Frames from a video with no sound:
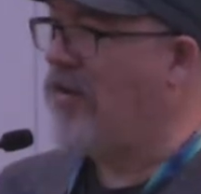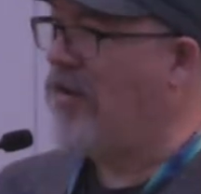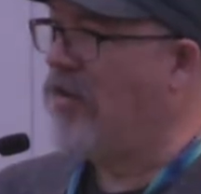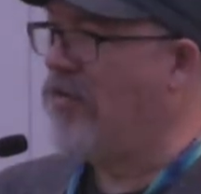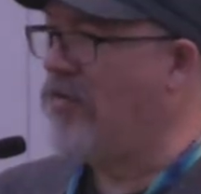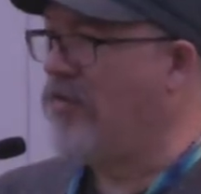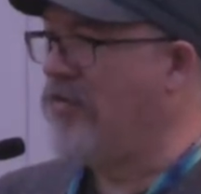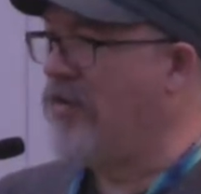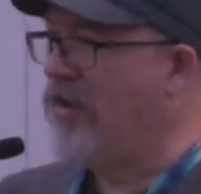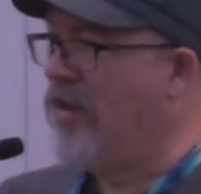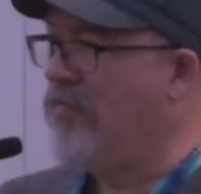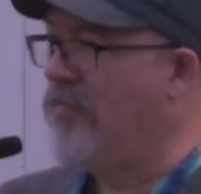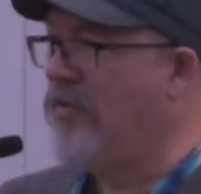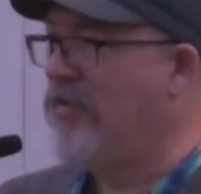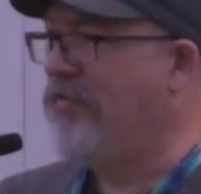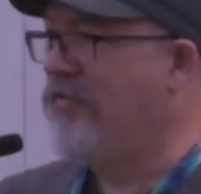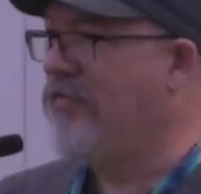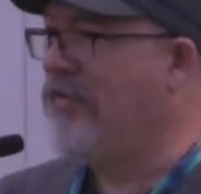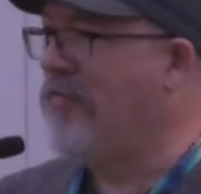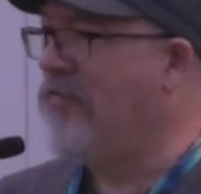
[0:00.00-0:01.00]
Oh, you're not
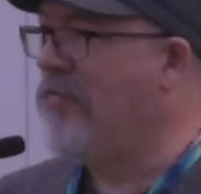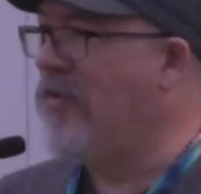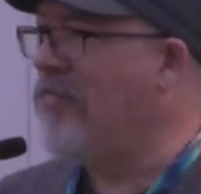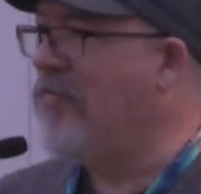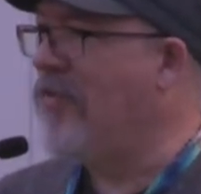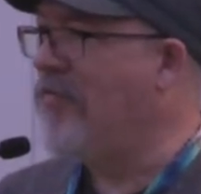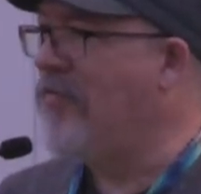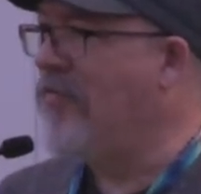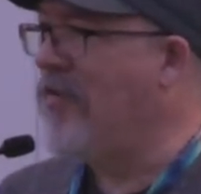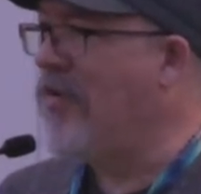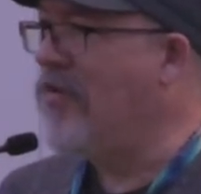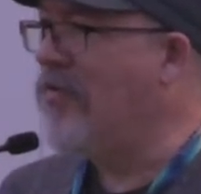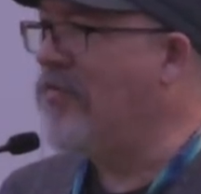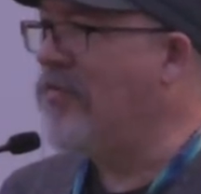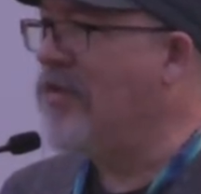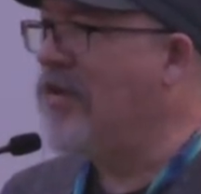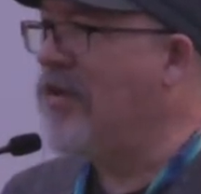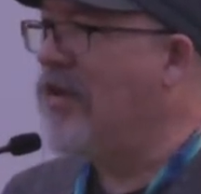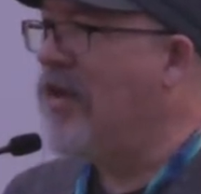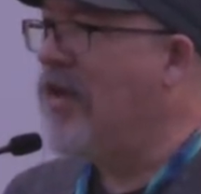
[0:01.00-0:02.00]
putting something on my phone.
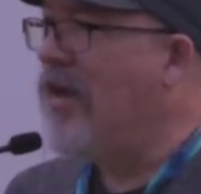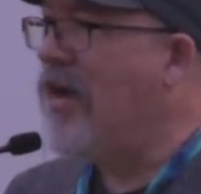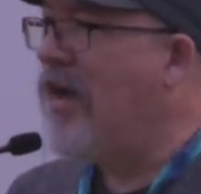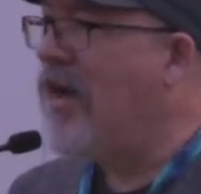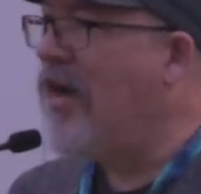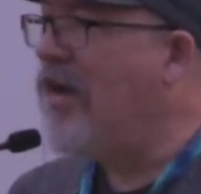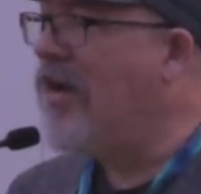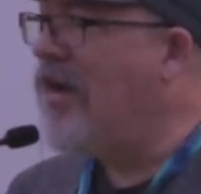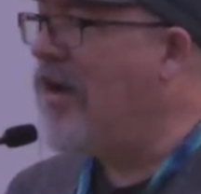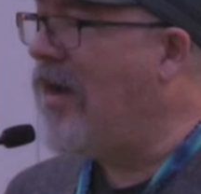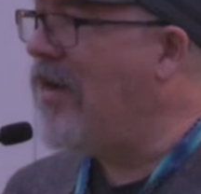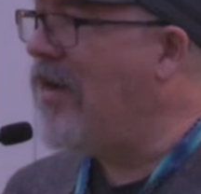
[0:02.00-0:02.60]
I, I